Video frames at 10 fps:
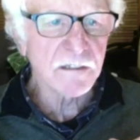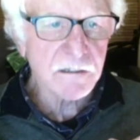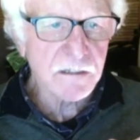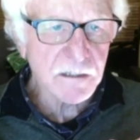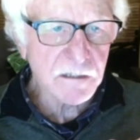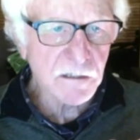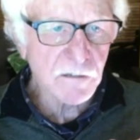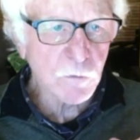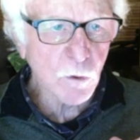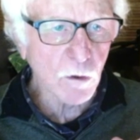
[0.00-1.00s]
theater of
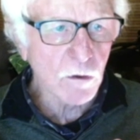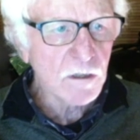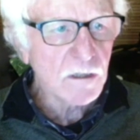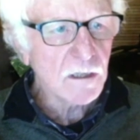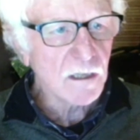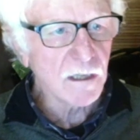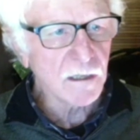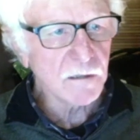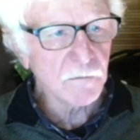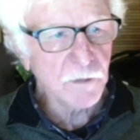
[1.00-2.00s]
war.
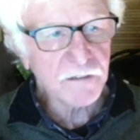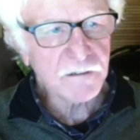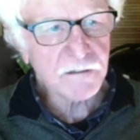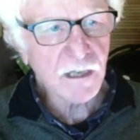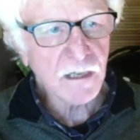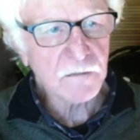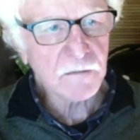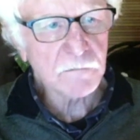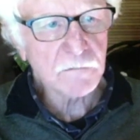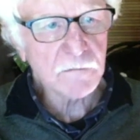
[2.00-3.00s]
But
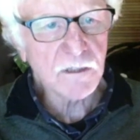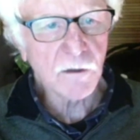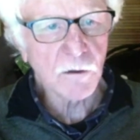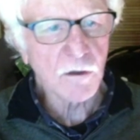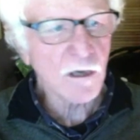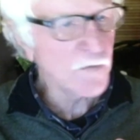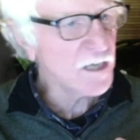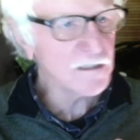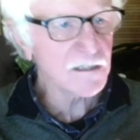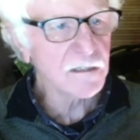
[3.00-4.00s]

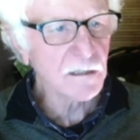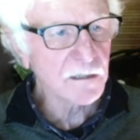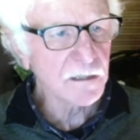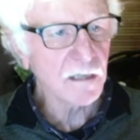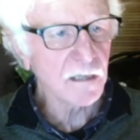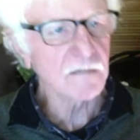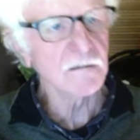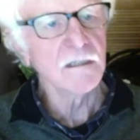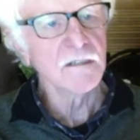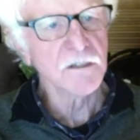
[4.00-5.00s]
Hamas is still there.
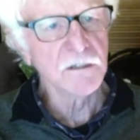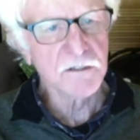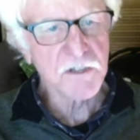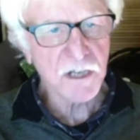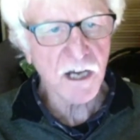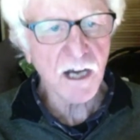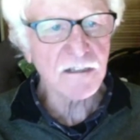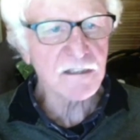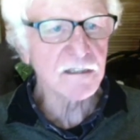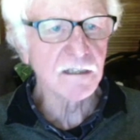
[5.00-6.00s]
The jihad
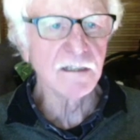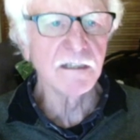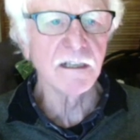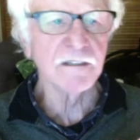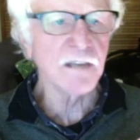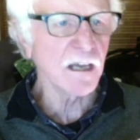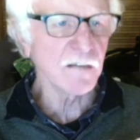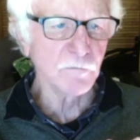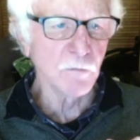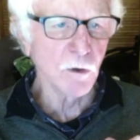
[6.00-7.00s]
is still there. They have
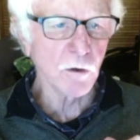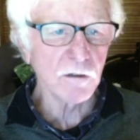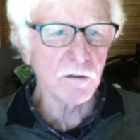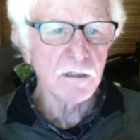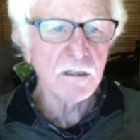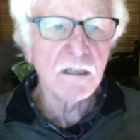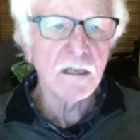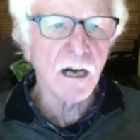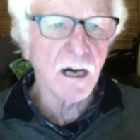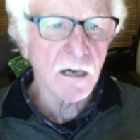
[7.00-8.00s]
more
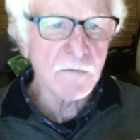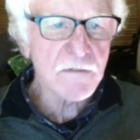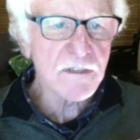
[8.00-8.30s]
arms